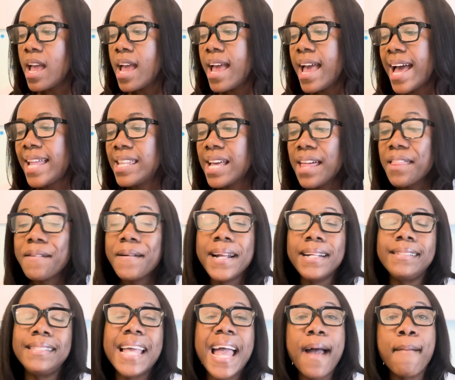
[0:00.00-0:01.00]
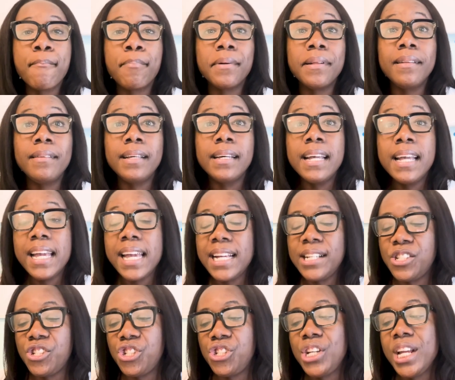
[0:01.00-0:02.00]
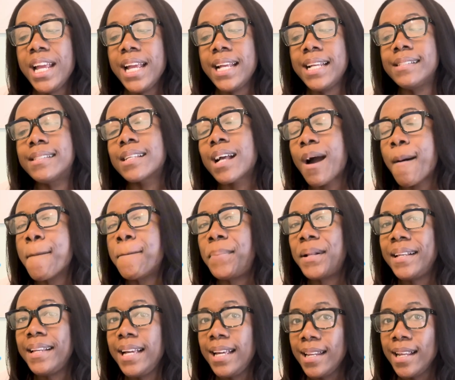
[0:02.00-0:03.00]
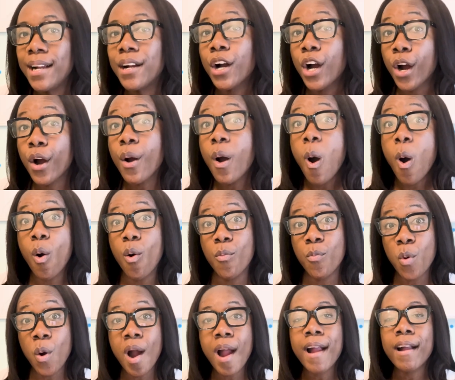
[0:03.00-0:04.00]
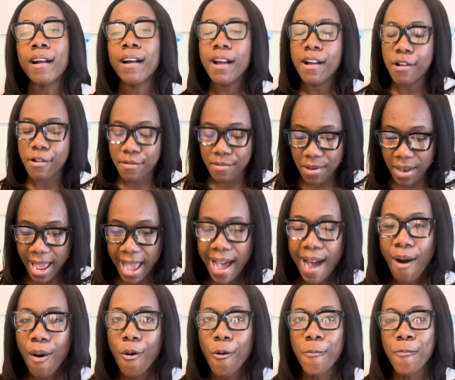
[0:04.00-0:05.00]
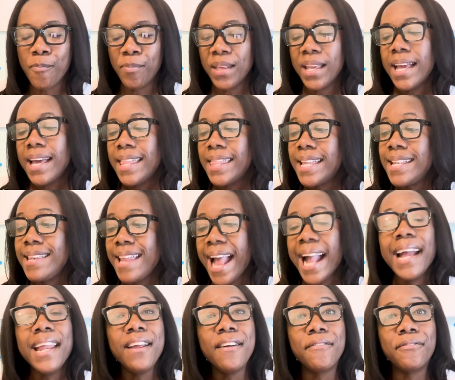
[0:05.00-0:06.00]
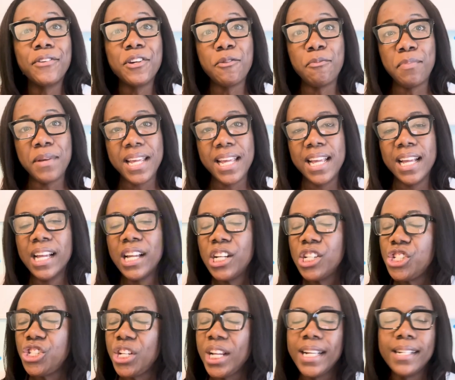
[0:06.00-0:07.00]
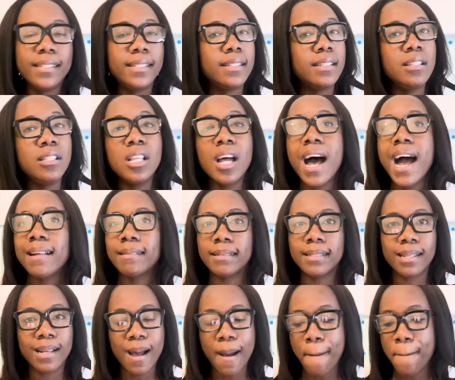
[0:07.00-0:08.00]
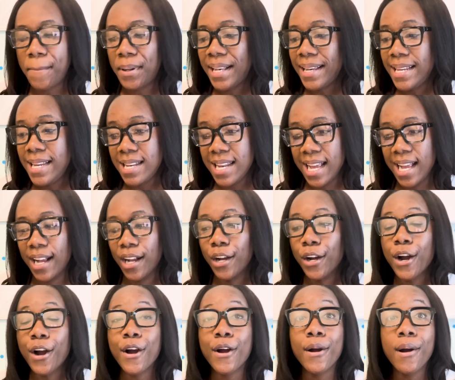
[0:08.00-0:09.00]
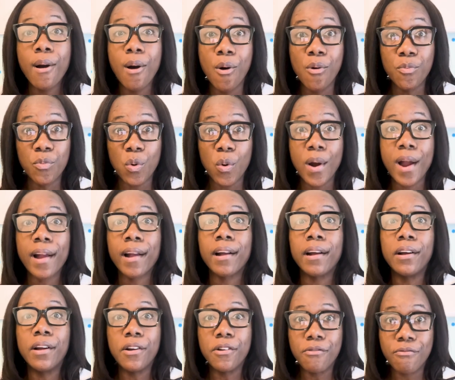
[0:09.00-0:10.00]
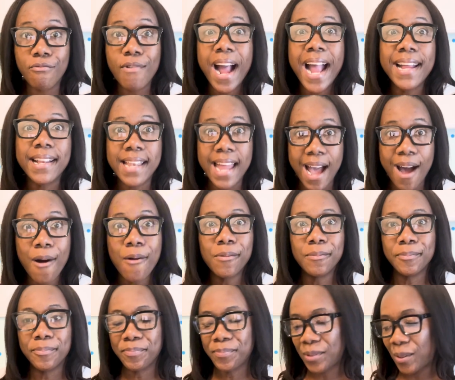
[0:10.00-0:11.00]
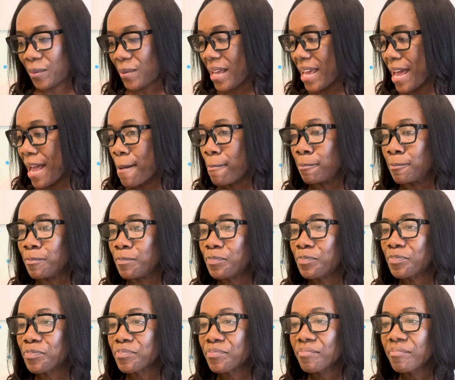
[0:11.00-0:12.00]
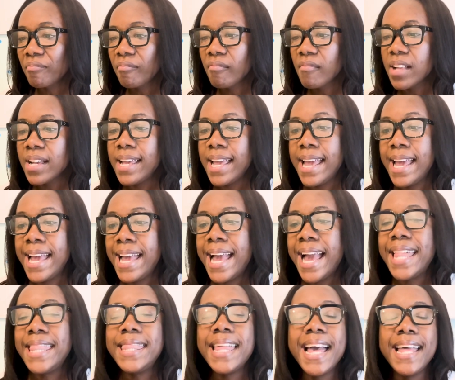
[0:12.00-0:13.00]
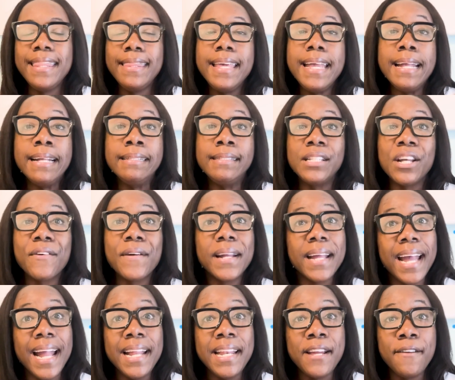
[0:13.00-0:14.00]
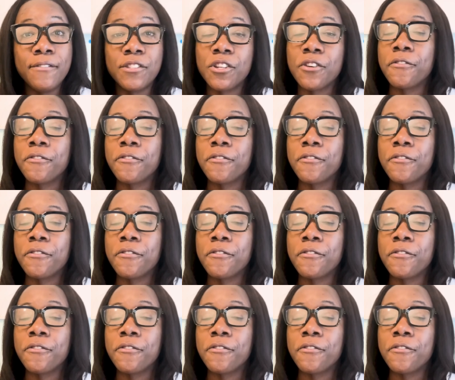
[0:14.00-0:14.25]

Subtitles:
Another example is she is completing her homework now. The negative would be she is not completing her homework right now. Okay. And then the interrogative, to